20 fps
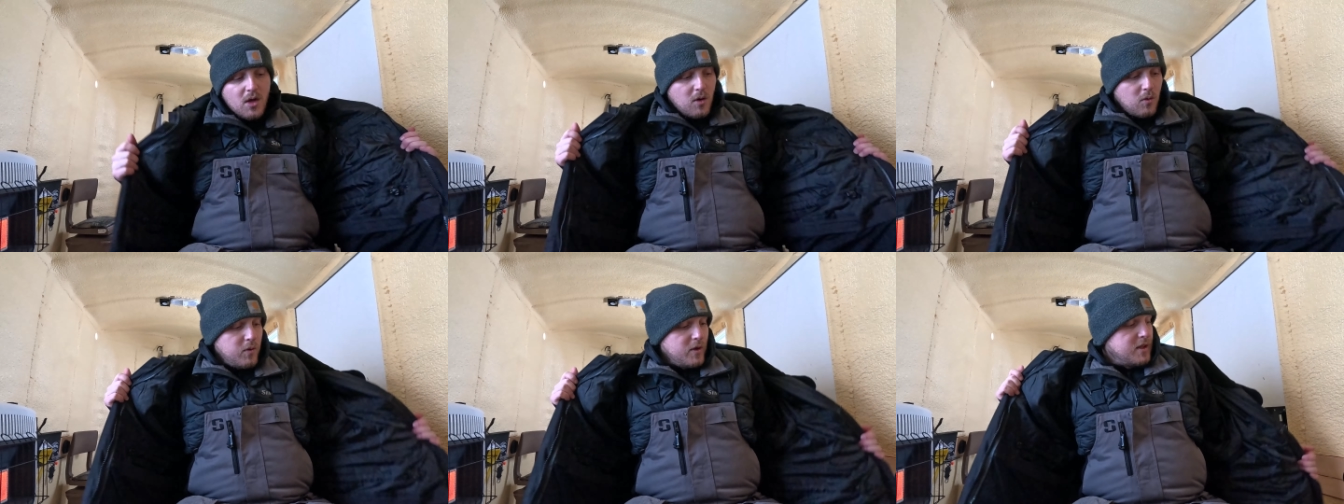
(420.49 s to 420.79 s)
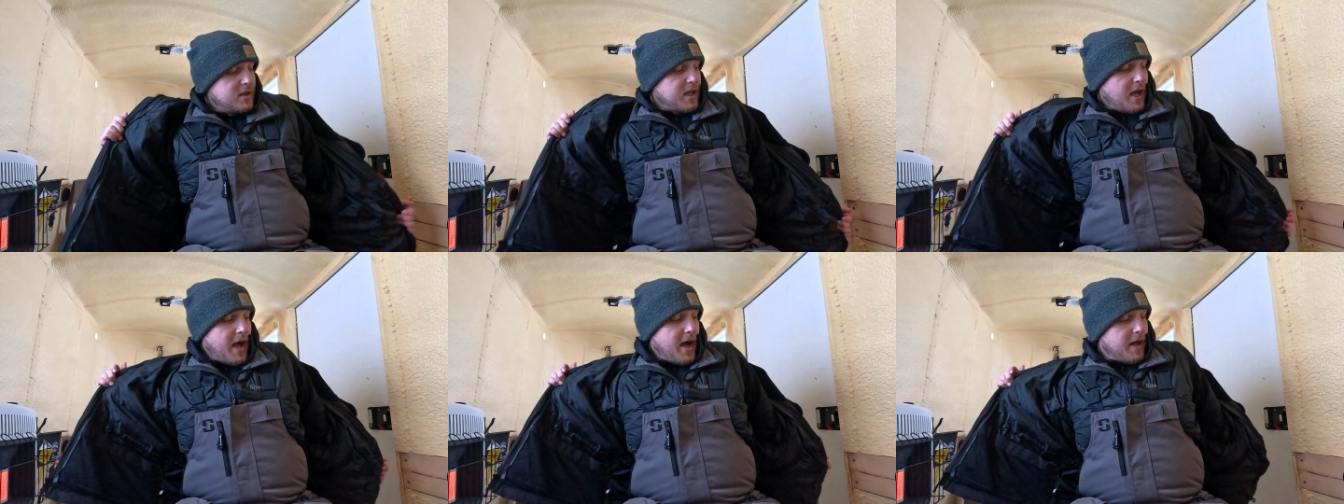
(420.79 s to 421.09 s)

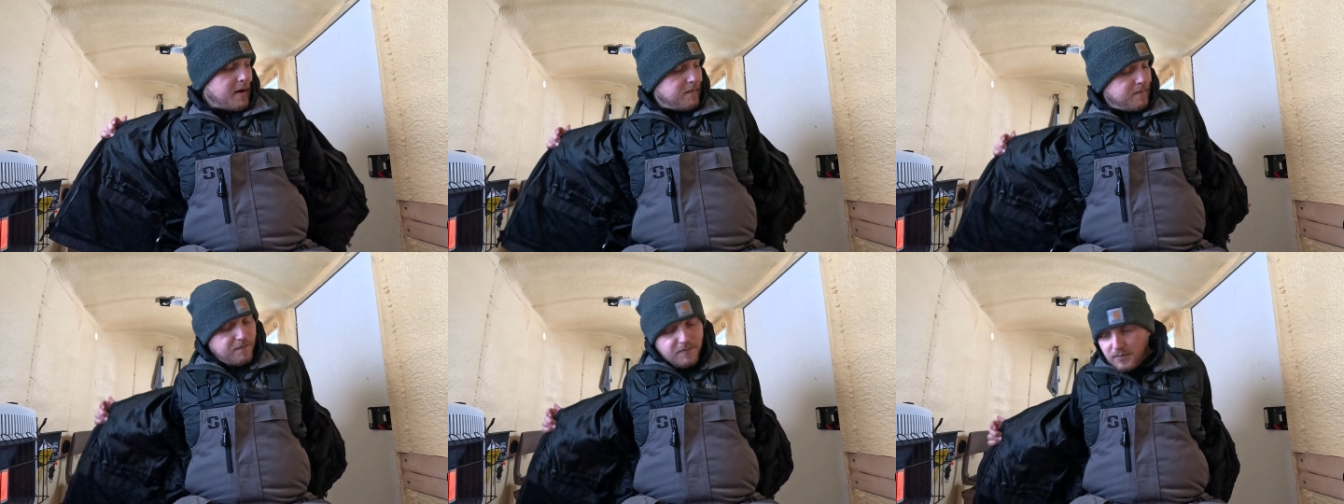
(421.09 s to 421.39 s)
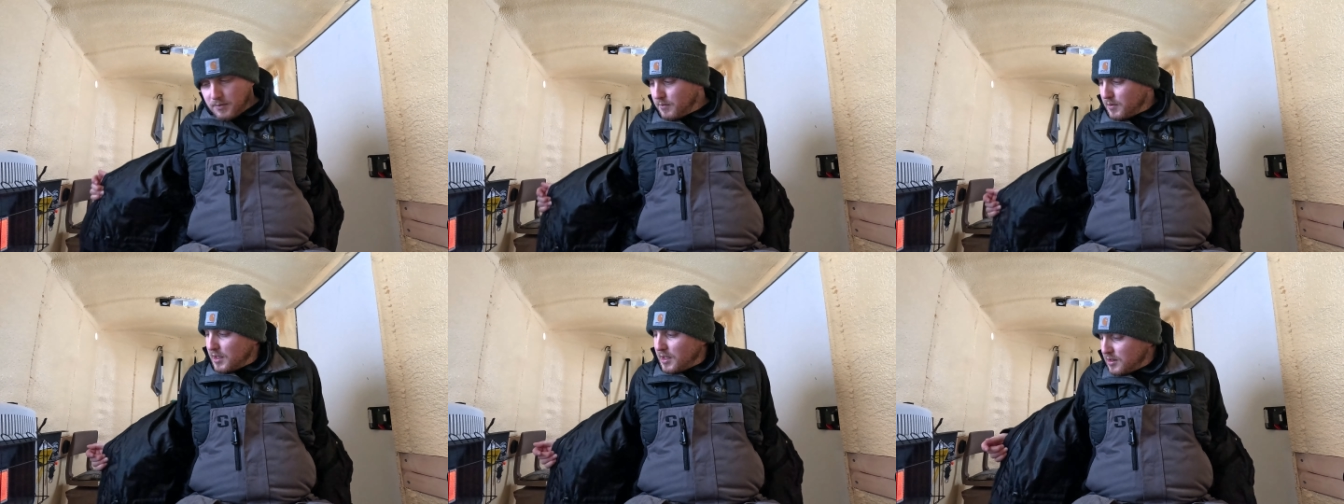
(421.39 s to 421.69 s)
with that,
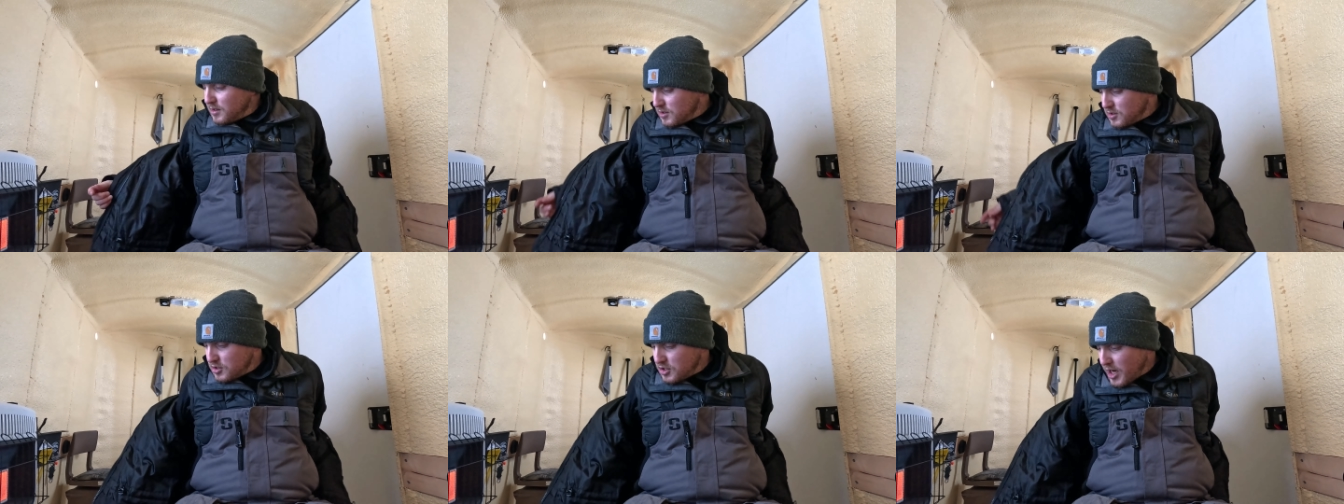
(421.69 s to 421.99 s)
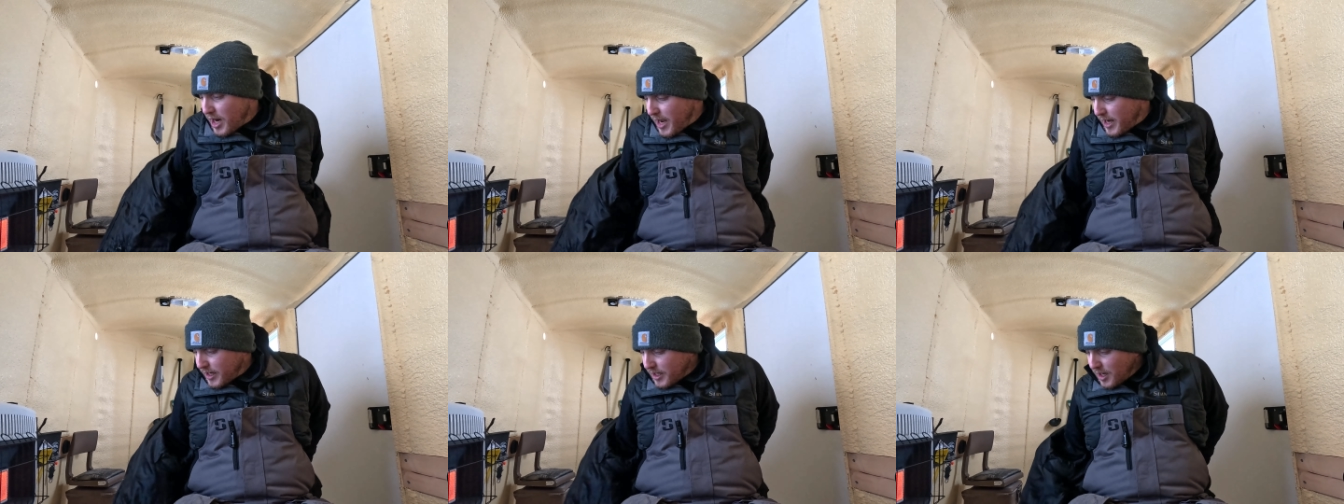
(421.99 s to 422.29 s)
let me get this
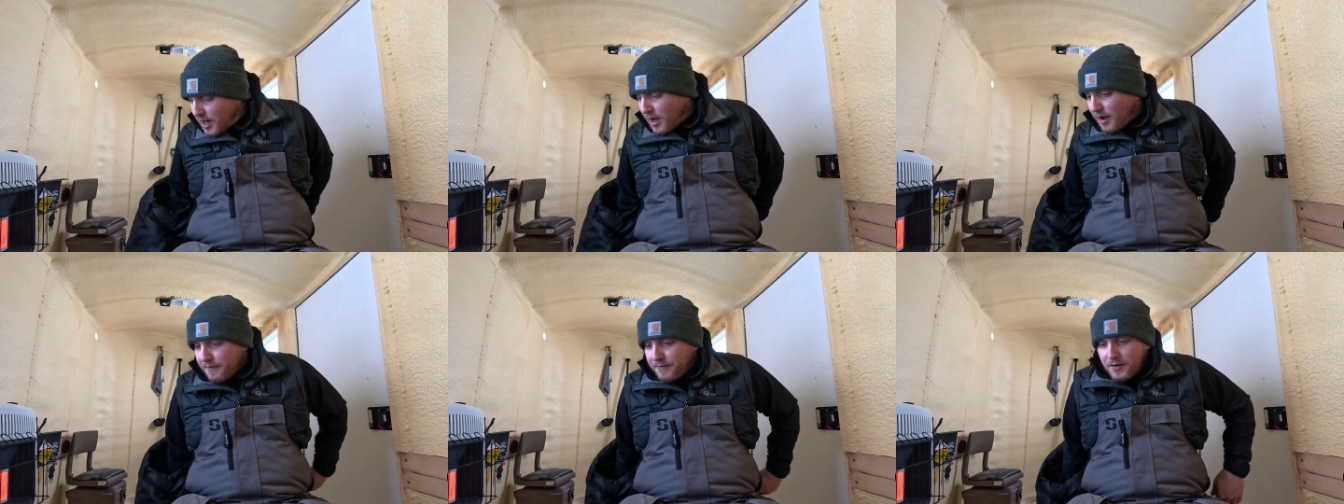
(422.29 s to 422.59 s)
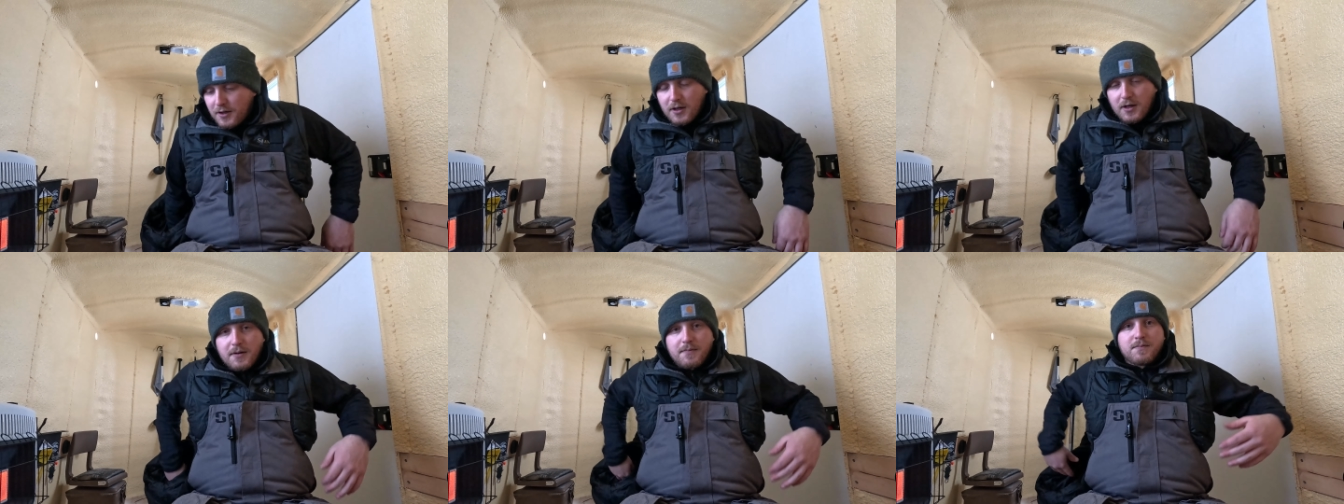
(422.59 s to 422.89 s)
jacket off
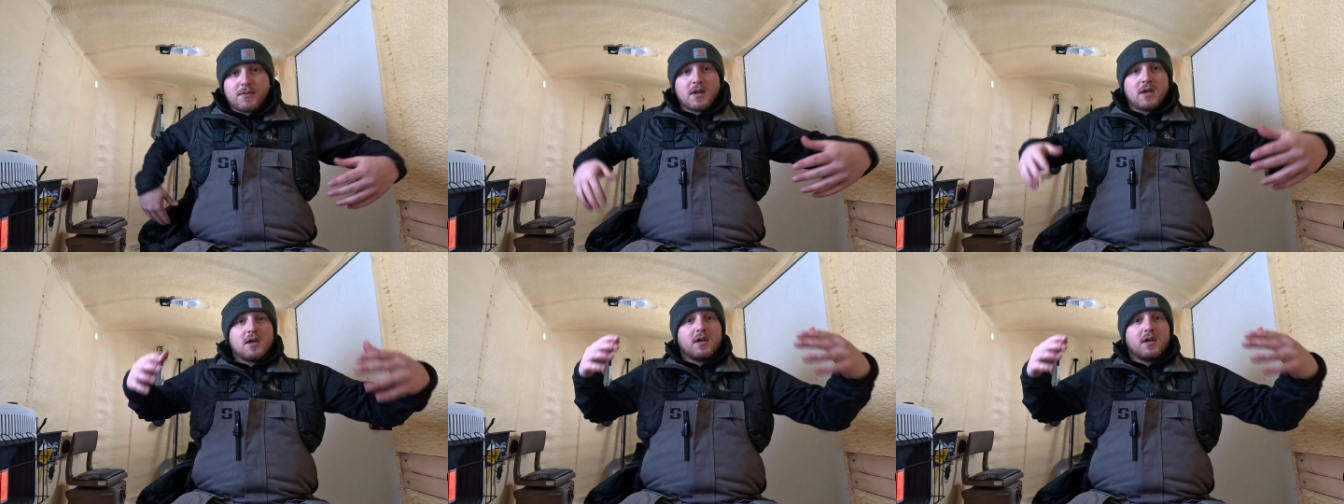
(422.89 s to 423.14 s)
here.